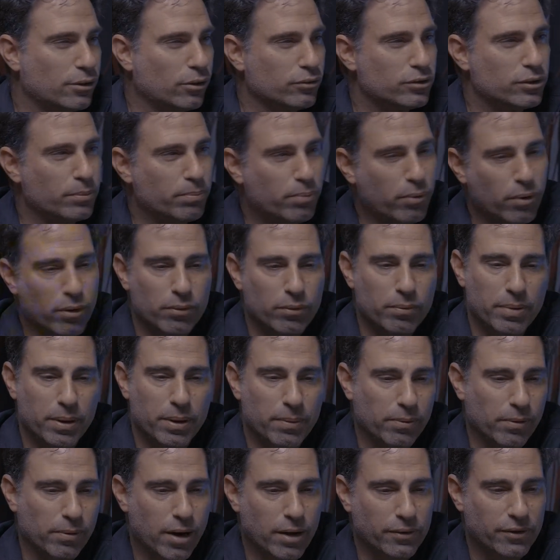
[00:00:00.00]
So it's important when
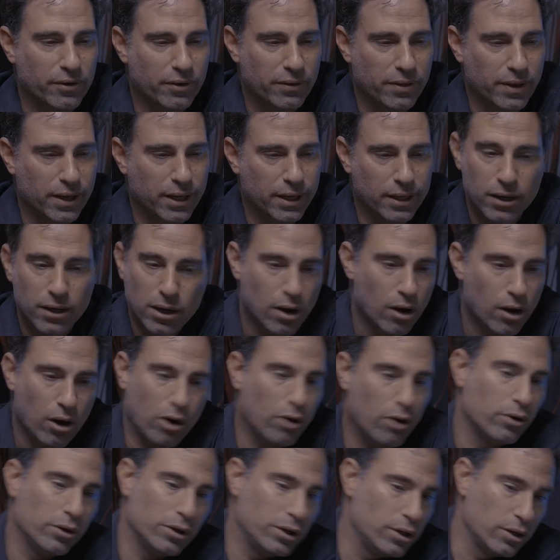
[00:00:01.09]
people are out there thinking,
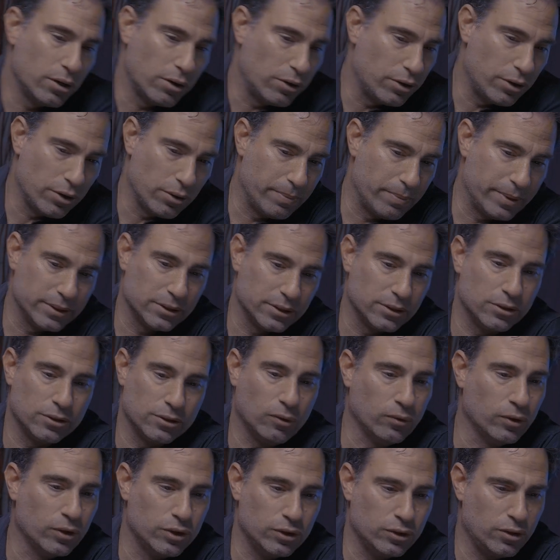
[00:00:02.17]
your business is
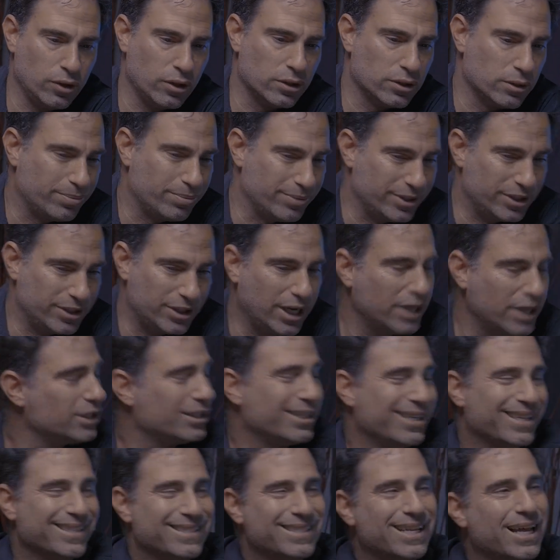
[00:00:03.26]
only as good as
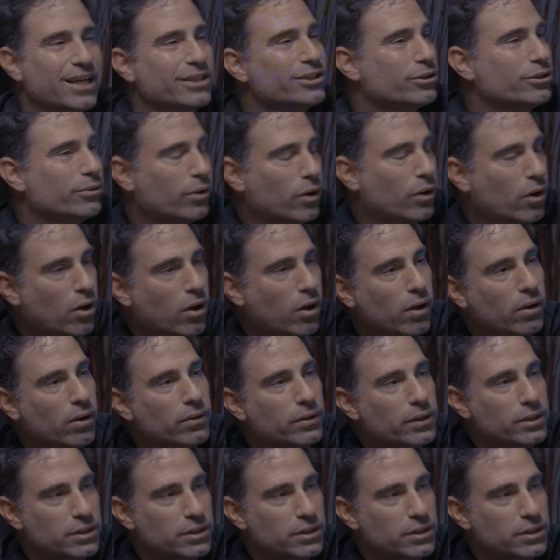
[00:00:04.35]
appreciation. That's not true at all.